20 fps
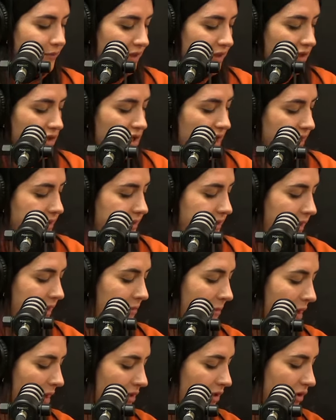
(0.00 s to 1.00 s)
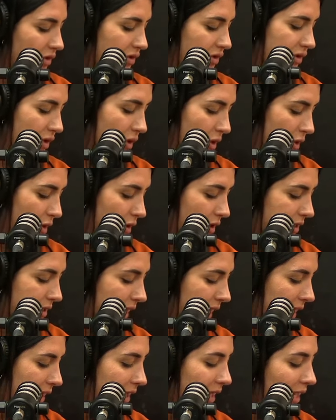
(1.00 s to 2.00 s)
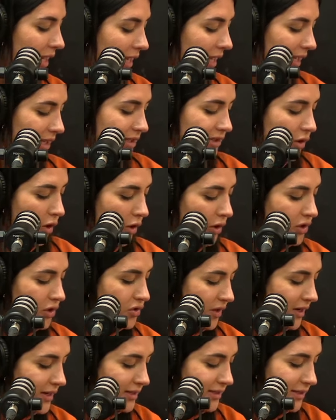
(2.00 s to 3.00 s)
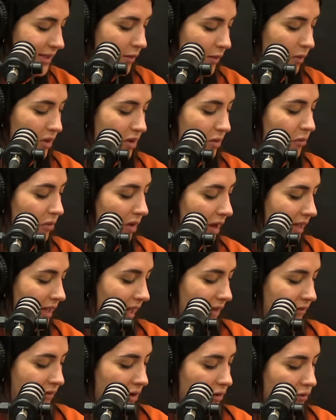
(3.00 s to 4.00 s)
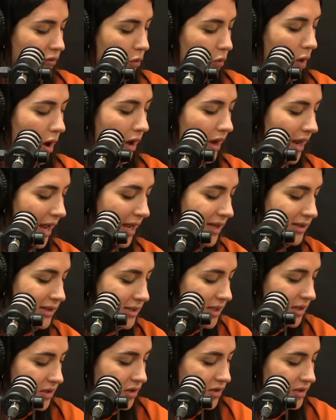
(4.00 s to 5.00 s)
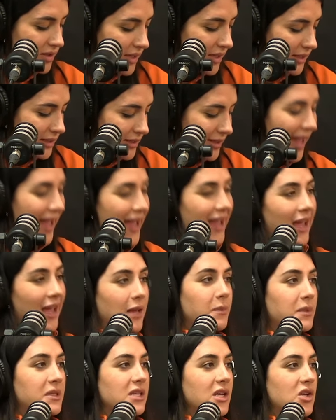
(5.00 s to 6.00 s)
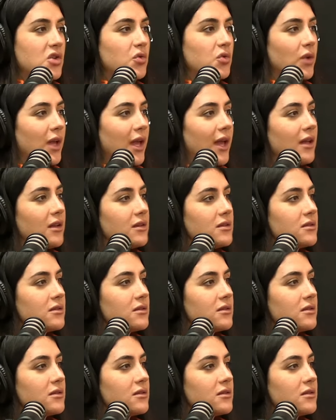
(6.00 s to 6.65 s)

JC Matos 13. Is Connor Tracey with a break even of one at 606K a potential get?